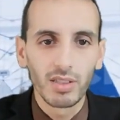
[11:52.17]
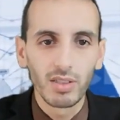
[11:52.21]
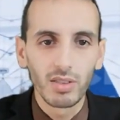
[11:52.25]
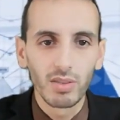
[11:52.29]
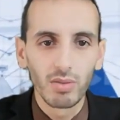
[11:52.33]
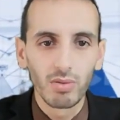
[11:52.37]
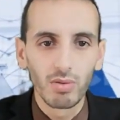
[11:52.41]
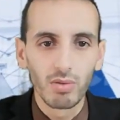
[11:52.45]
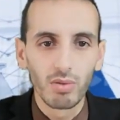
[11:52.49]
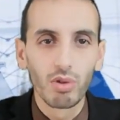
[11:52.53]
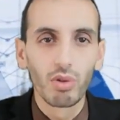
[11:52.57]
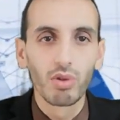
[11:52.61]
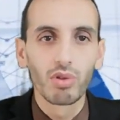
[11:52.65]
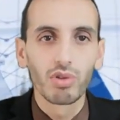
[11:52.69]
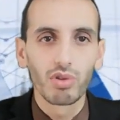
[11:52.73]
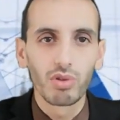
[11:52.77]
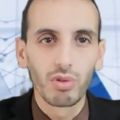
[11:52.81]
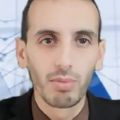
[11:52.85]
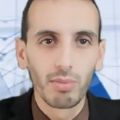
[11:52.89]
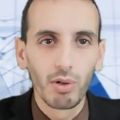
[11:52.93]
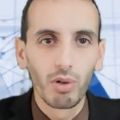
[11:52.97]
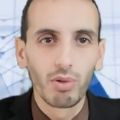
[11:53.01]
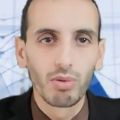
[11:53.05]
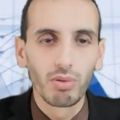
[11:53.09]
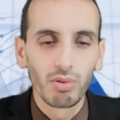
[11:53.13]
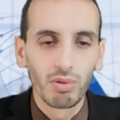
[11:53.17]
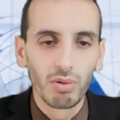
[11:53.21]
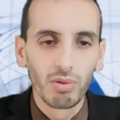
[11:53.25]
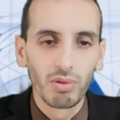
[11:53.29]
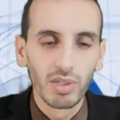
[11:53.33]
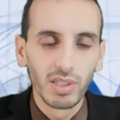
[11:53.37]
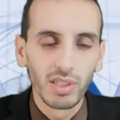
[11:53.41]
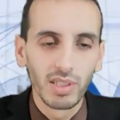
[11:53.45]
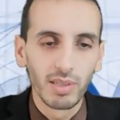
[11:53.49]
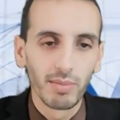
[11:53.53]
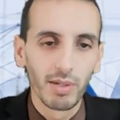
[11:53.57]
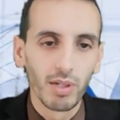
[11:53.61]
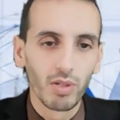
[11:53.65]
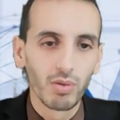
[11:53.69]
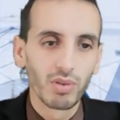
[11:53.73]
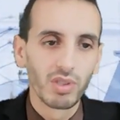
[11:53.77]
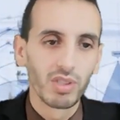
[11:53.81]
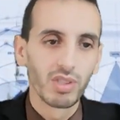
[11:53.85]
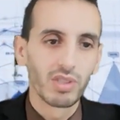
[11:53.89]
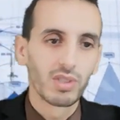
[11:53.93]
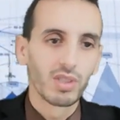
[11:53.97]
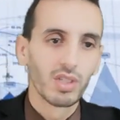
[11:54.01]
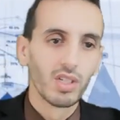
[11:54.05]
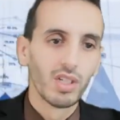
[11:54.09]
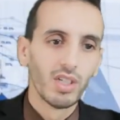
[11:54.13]
So grosso modo is about
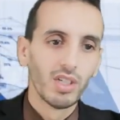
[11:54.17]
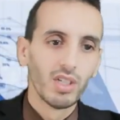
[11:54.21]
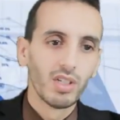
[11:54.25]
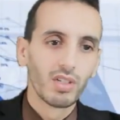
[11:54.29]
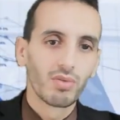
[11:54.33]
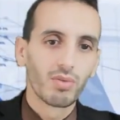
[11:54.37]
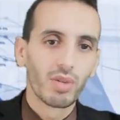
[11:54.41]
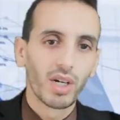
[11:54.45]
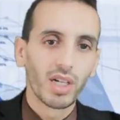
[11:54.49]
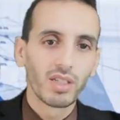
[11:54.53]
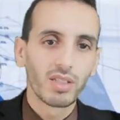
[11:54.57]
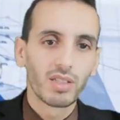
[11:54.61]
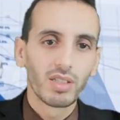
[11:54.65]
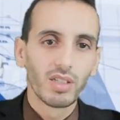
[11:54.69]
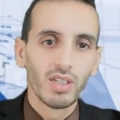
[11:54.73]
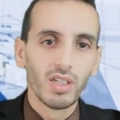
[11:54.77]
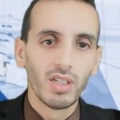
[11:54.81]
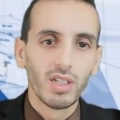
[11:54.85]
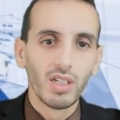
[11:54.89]
this, right?